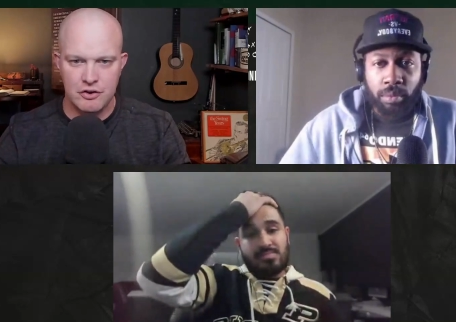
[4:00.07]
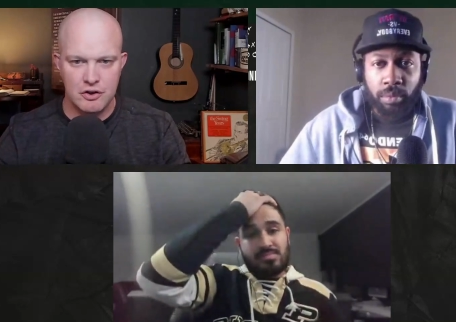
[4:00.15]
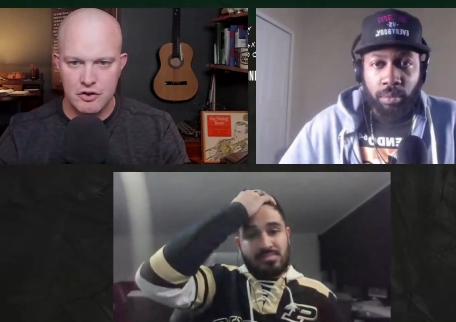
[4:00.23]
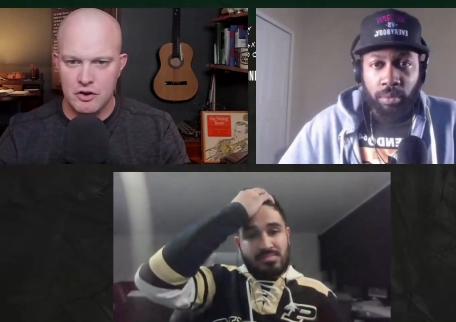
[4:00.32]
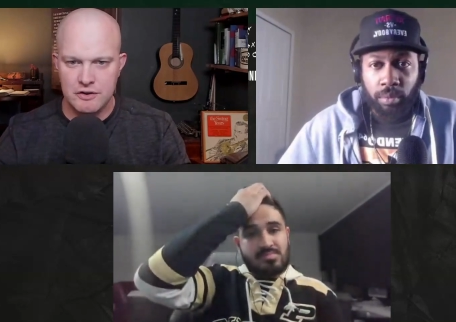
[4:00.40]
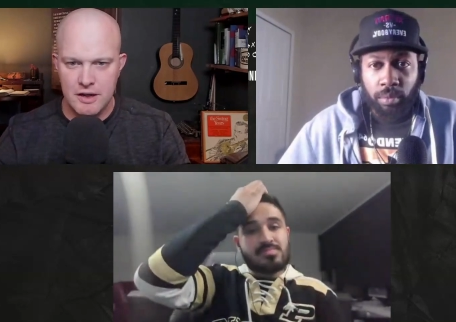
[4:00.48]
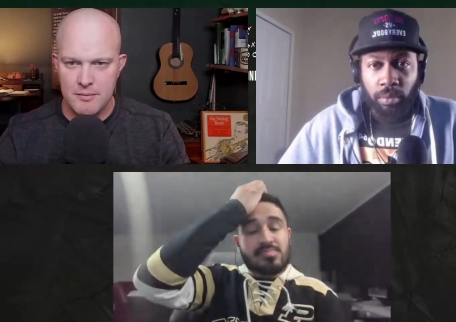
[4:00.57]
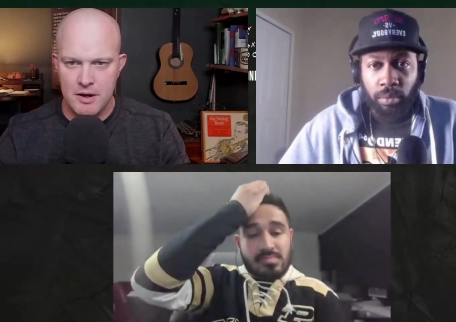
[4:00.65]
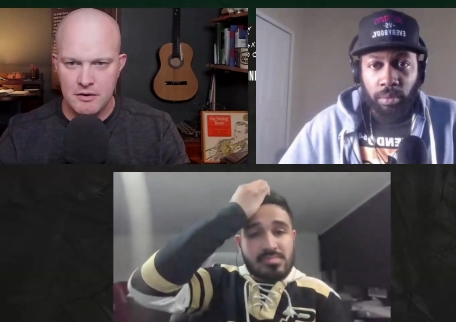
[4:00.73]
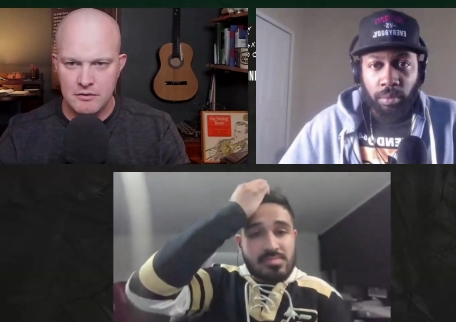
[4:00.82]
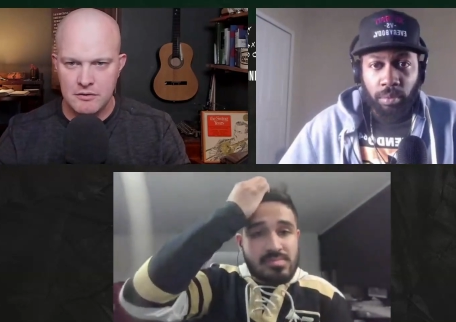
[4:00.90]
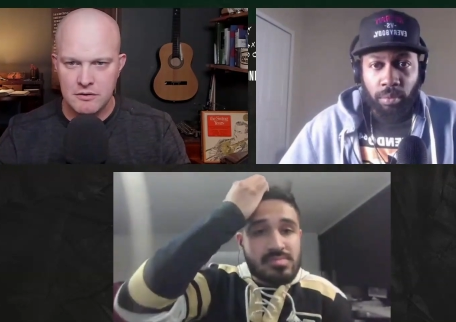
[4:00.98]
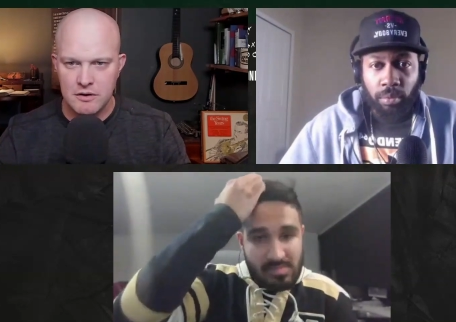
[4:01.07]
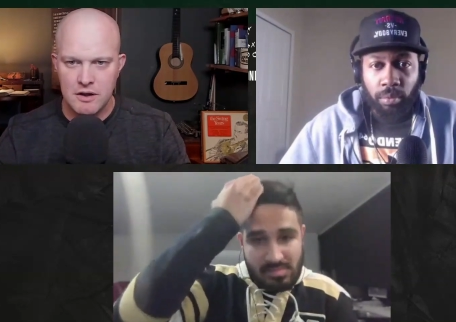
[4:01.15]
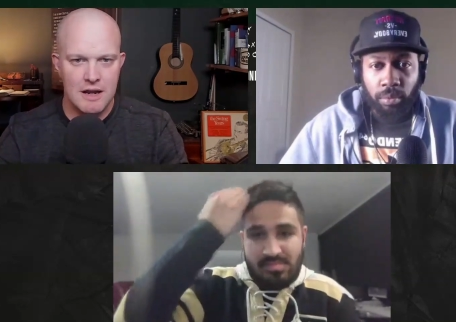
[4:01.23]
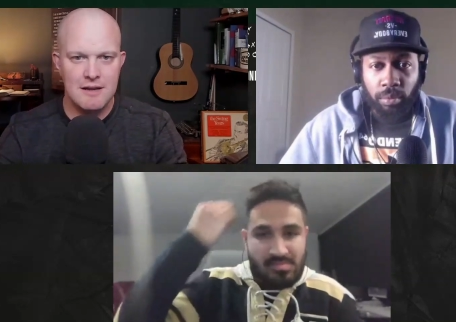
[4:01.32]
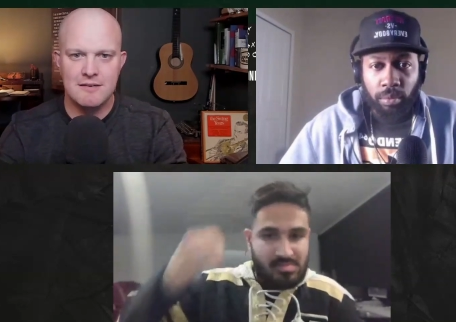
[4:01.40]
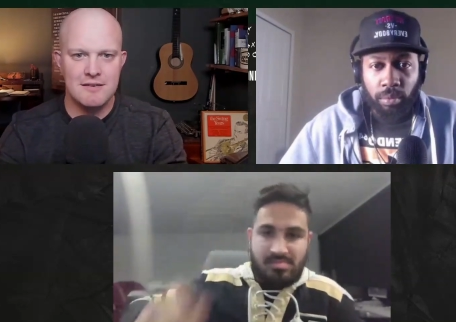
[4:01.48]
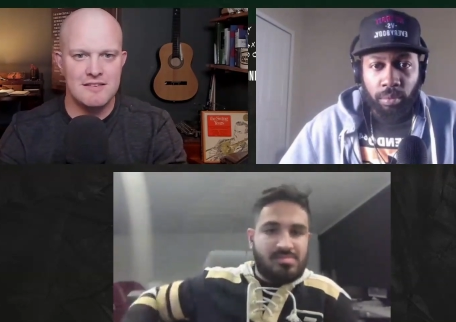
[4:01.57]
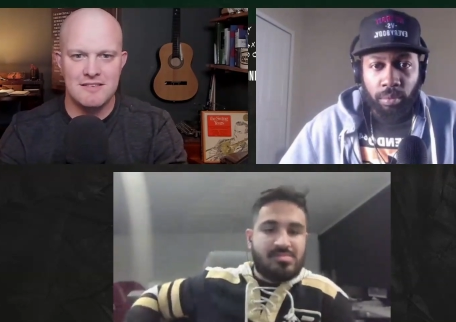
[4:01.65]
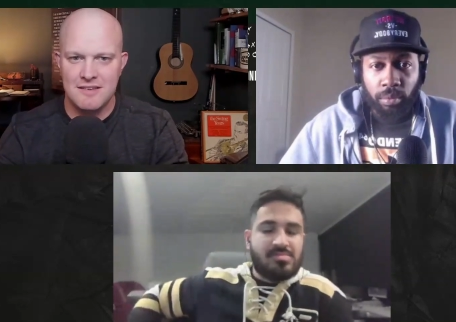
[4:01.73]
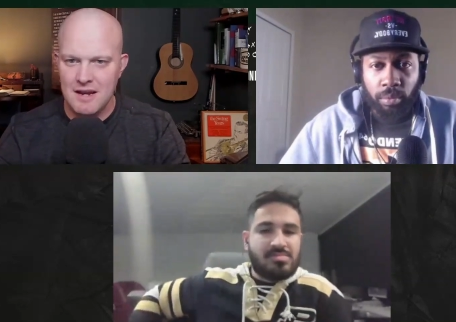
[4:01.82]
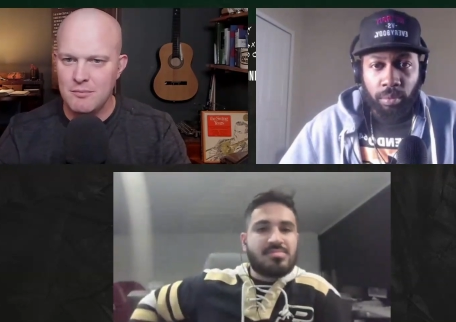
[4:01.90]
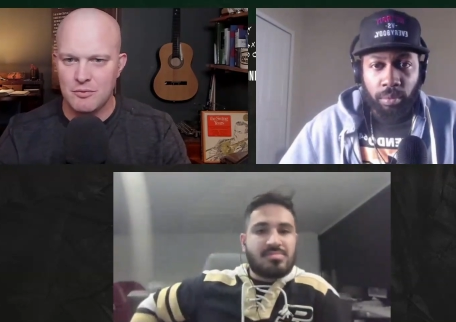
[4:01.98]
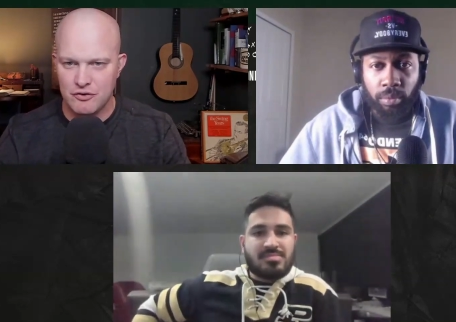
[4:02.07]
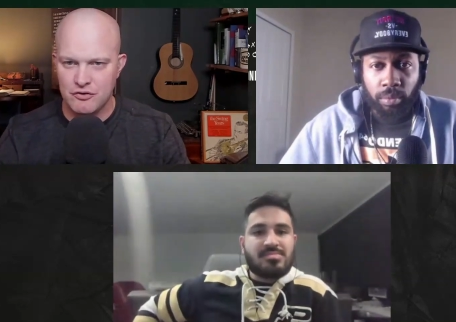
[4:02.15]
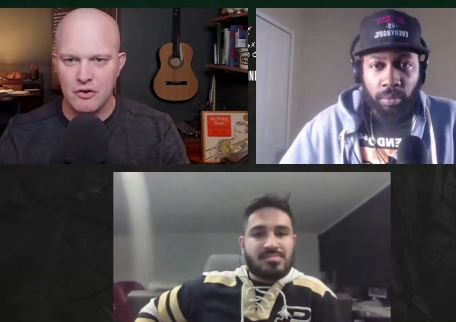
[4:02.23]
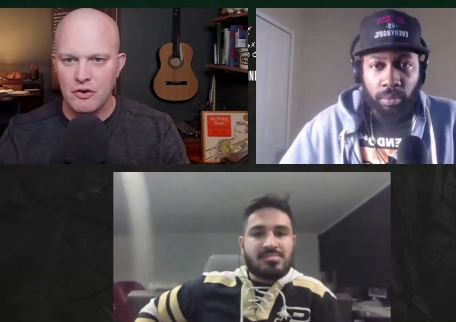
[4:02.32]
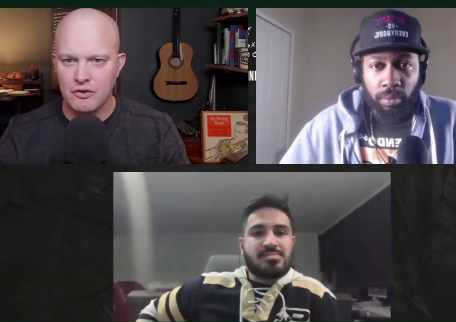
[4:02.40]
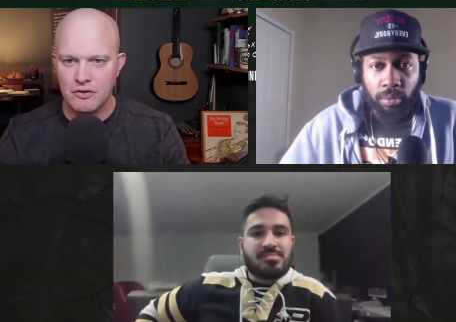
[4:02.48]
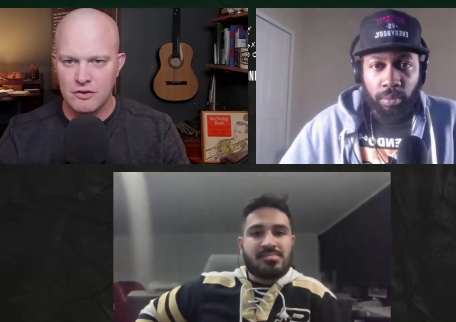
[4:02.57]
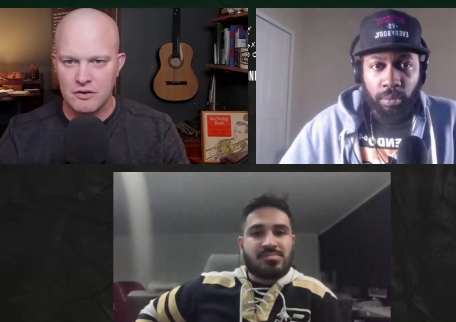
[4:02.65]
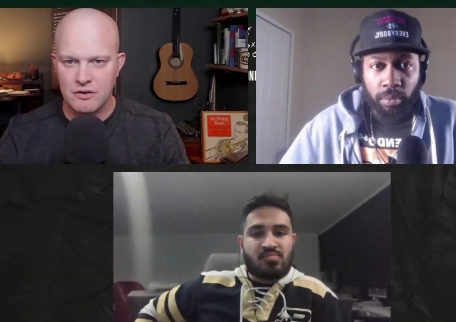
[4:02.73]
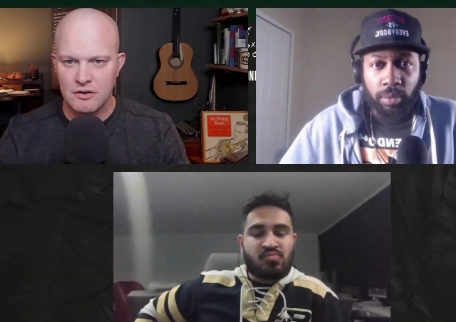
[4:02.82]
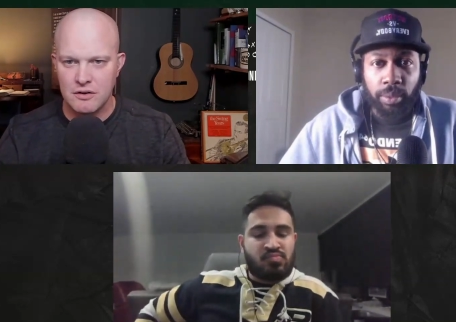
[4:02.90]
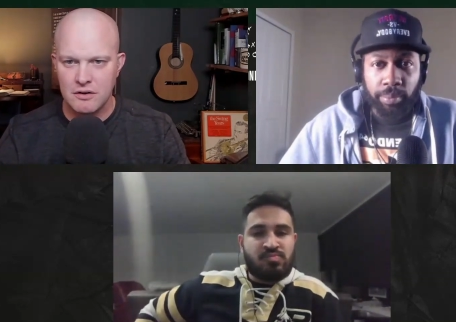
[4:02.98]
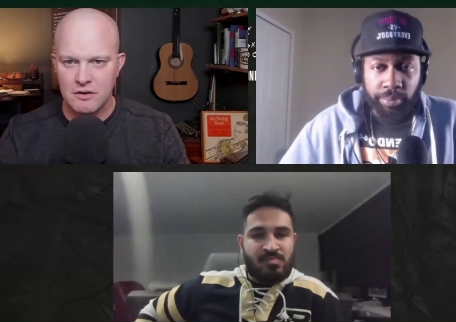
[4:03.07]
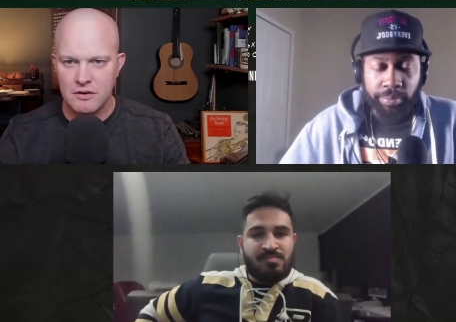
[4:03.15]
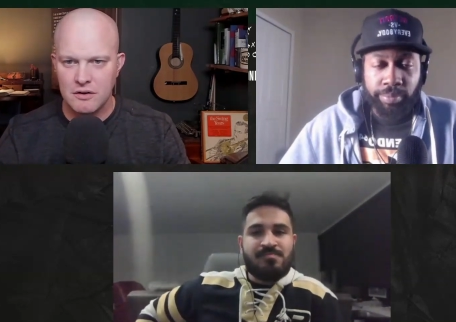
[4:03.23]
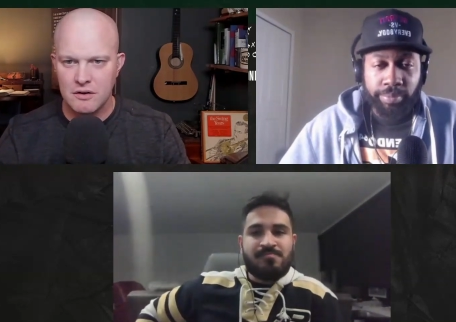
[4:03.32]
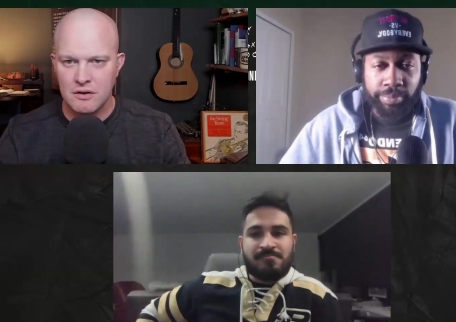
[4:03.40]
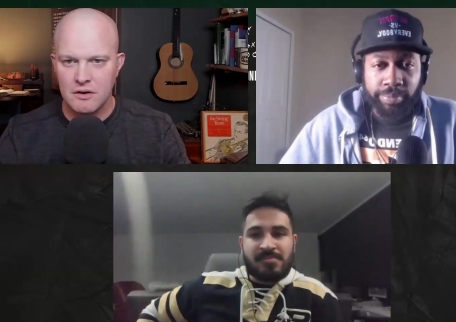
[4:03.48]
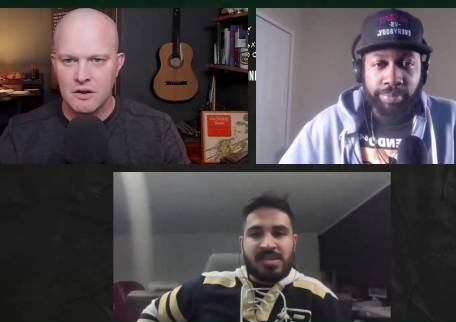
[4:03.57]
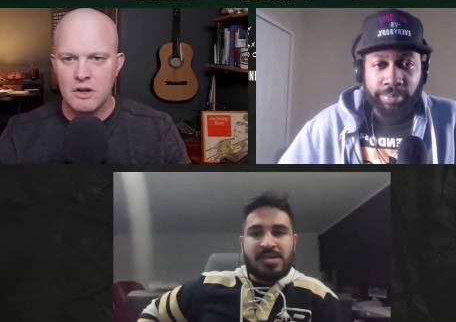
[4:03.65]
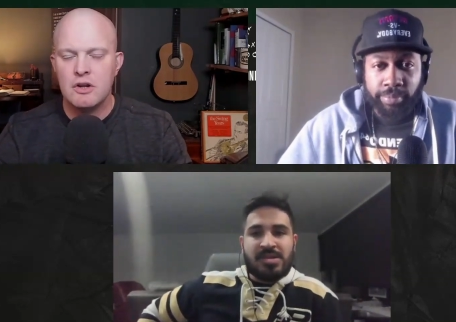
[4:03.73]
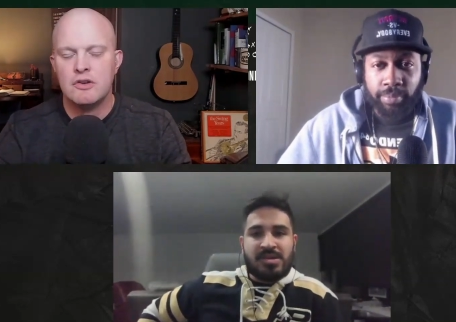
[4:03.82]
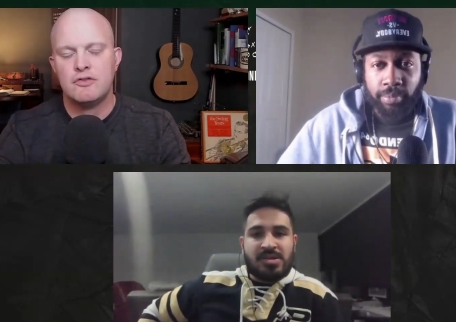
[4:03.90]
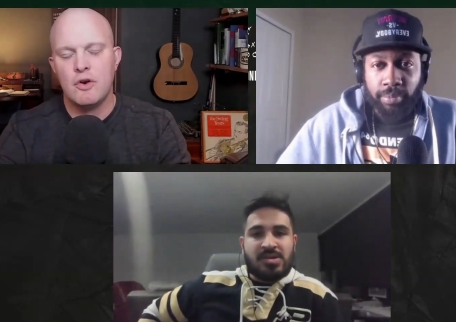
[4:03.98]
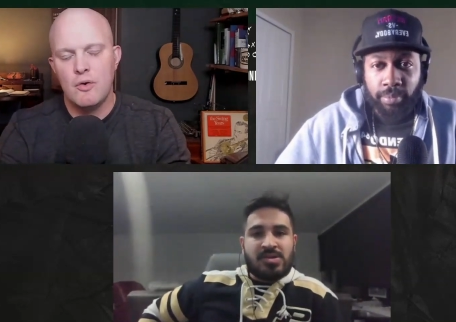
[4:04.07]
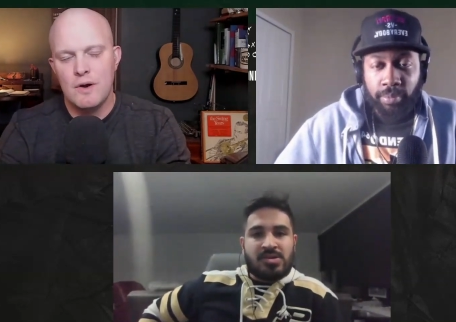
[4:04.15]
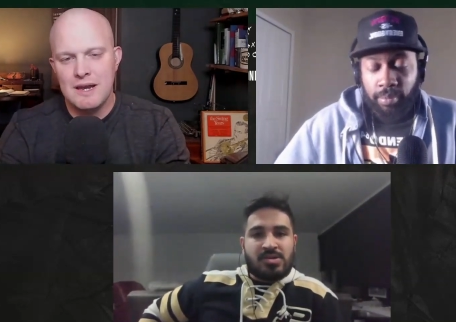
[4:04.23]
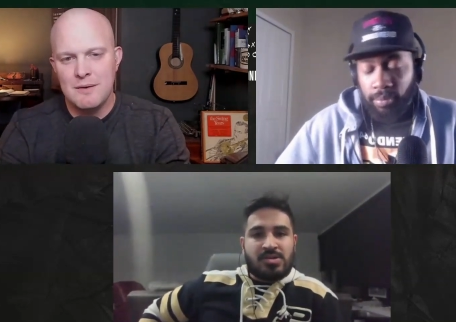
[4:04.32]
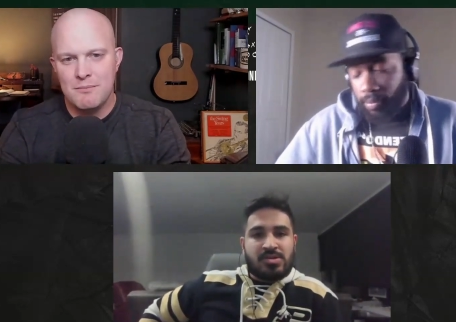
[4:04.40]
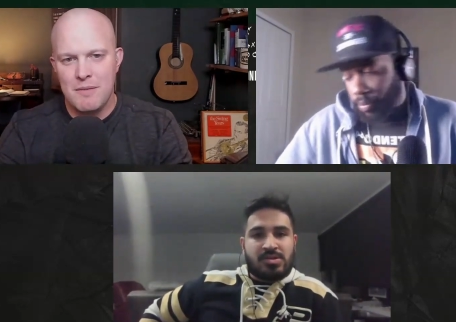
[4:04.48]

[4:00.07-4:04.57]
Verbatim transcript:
Speaker 1: are going to call timeout, and it's the same result. Yep. So in